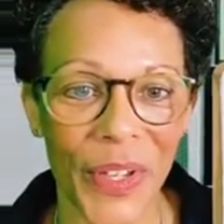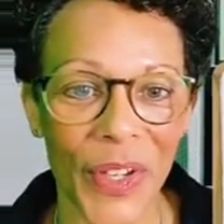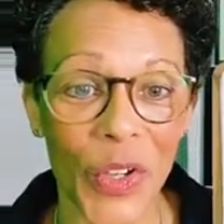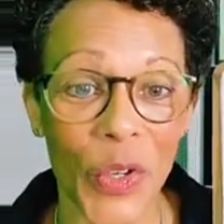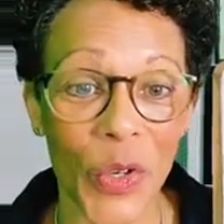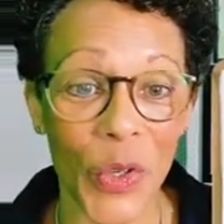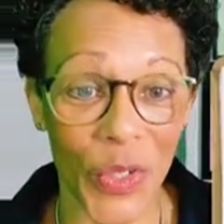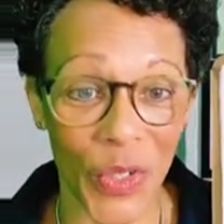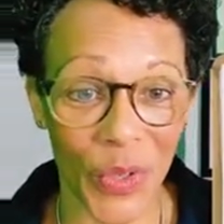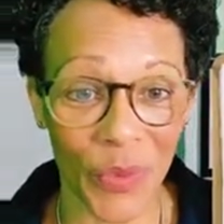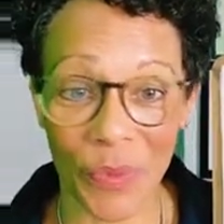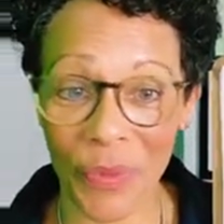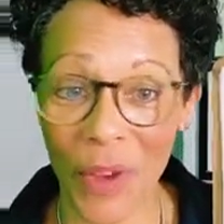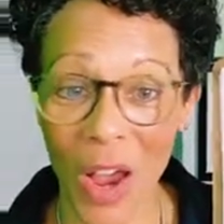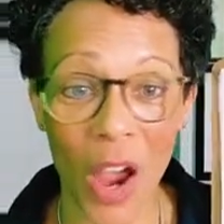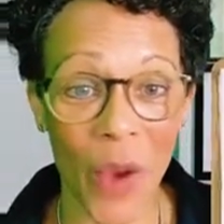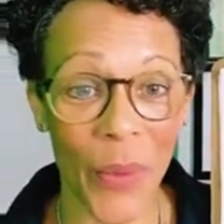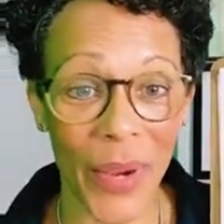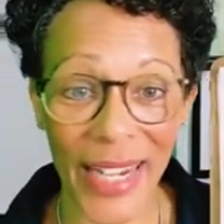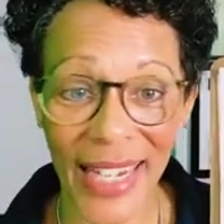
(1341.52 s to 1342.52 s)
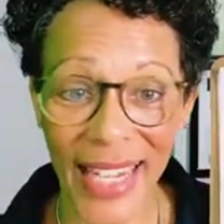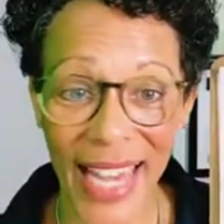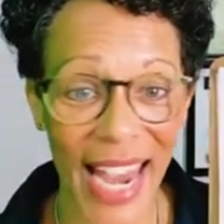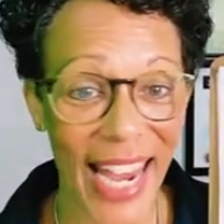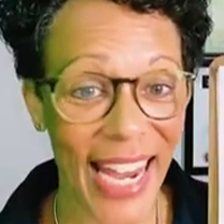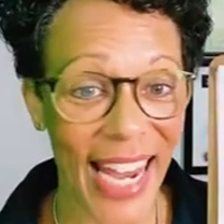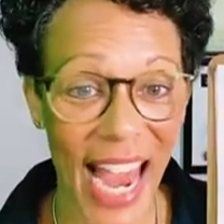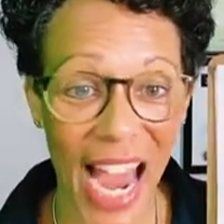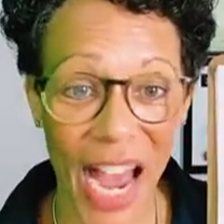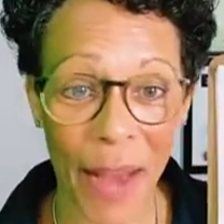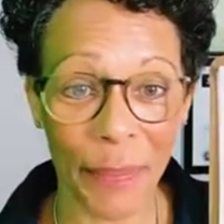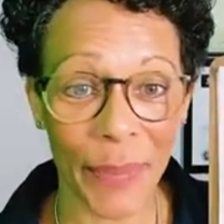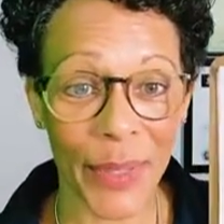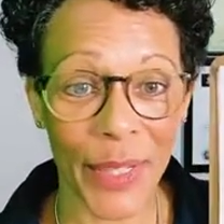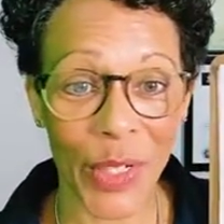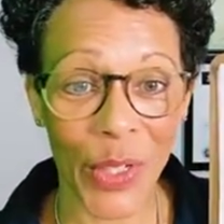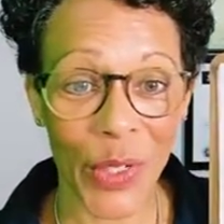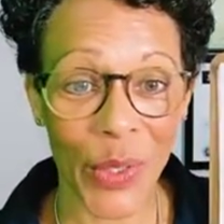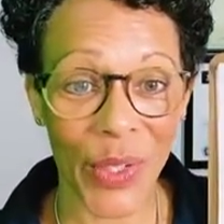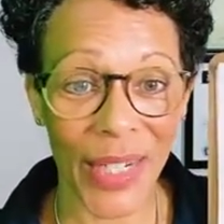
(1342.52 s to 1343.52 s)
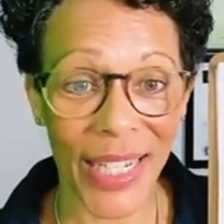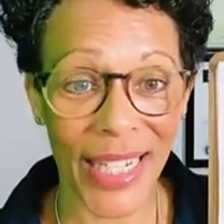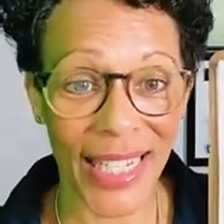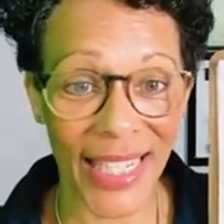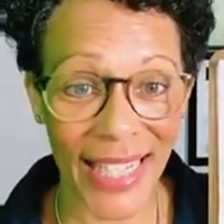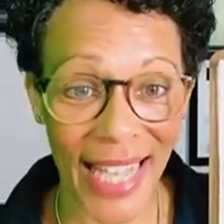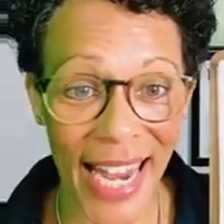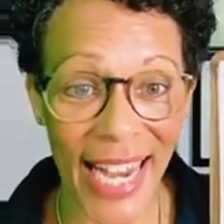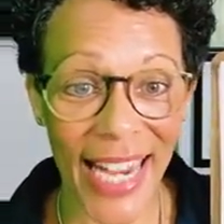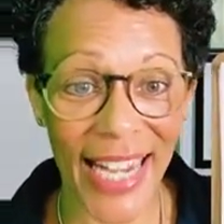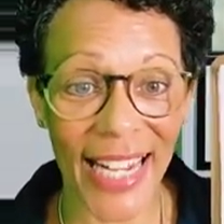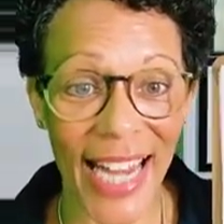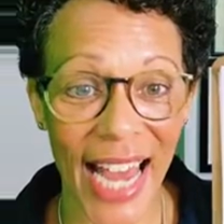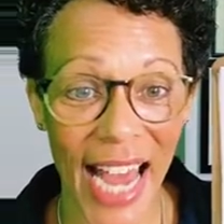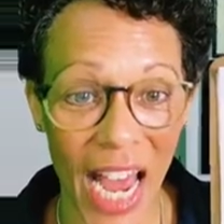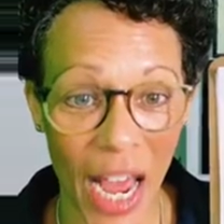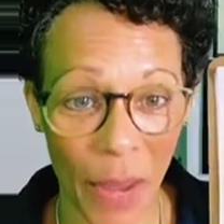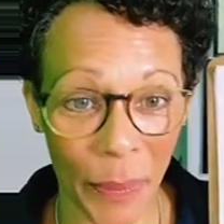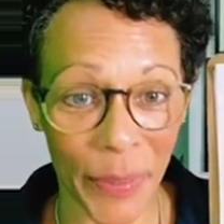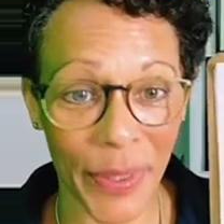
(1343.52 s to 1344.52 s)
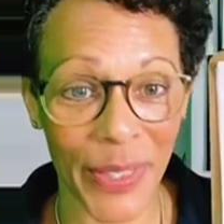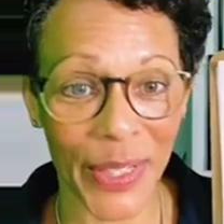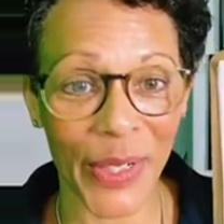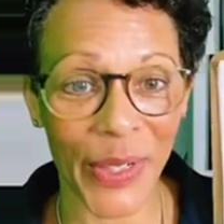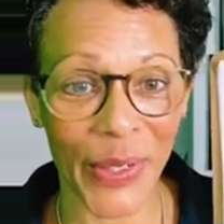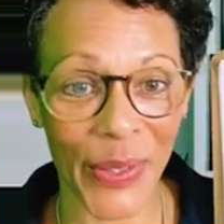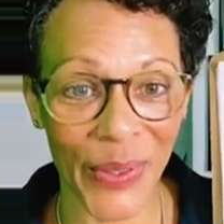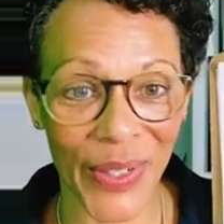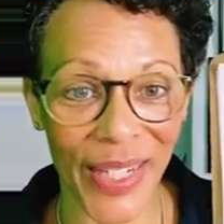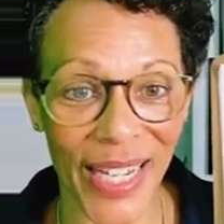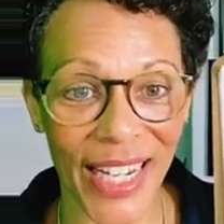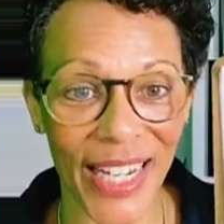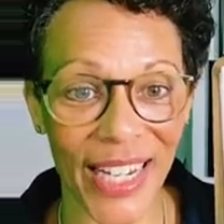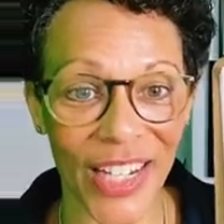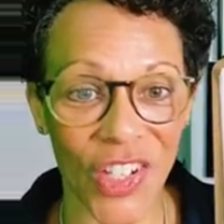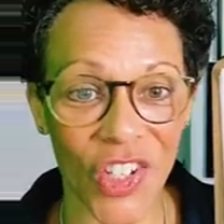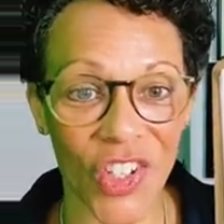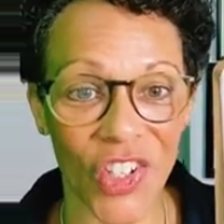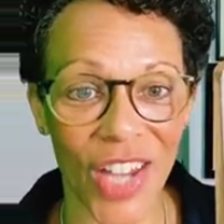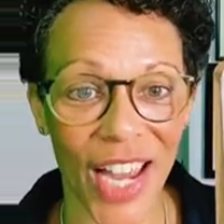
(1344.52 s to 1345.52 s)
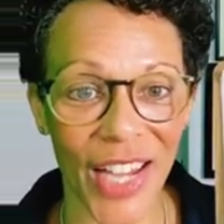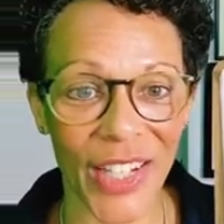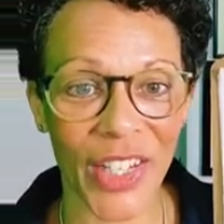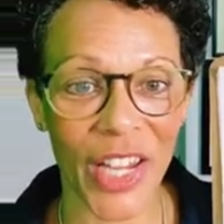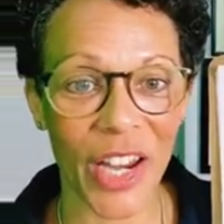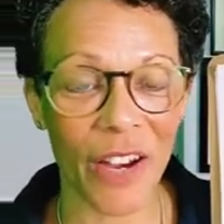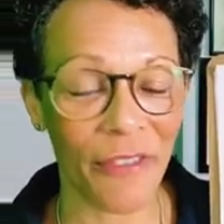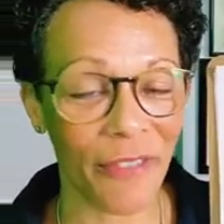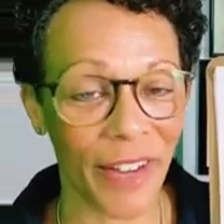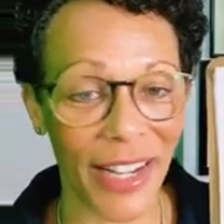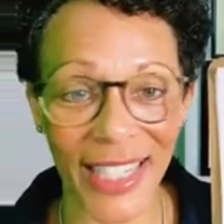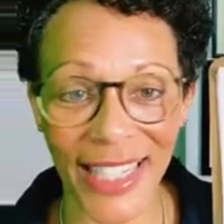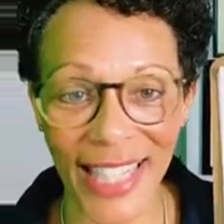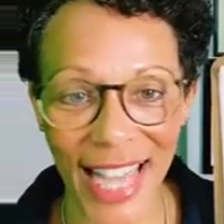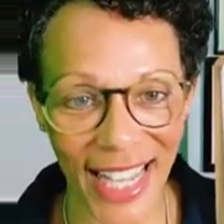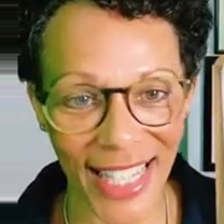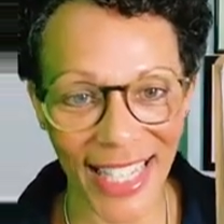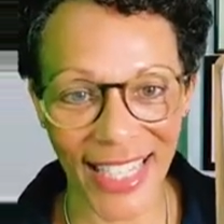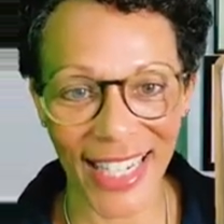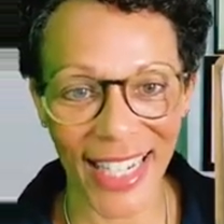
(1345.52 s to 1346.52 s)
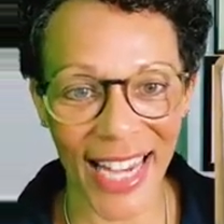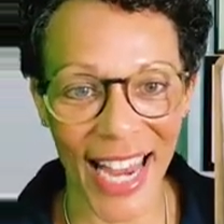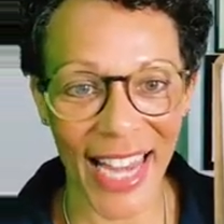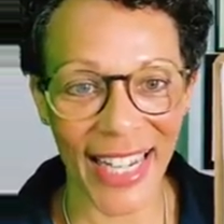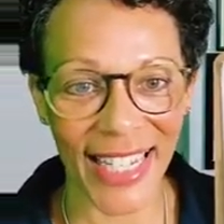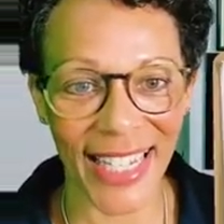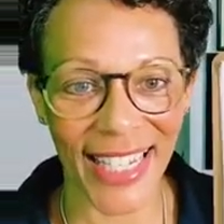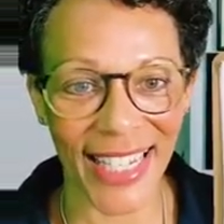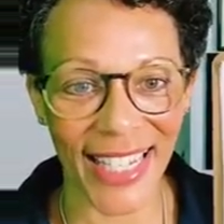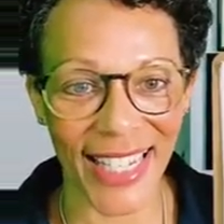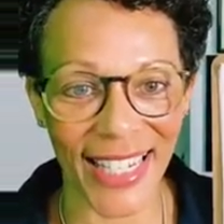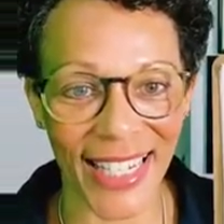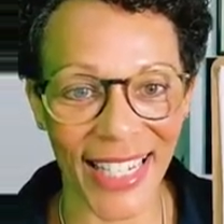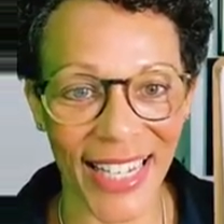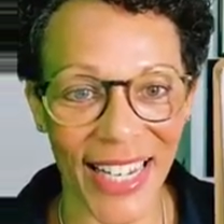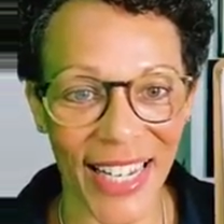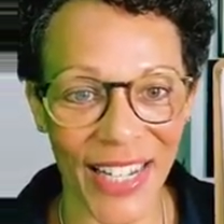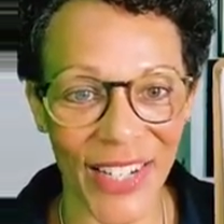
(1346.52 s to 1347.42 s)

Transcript: Good. Owen K, absolutely. Zane, absolutely. Shadow, fantastic answers.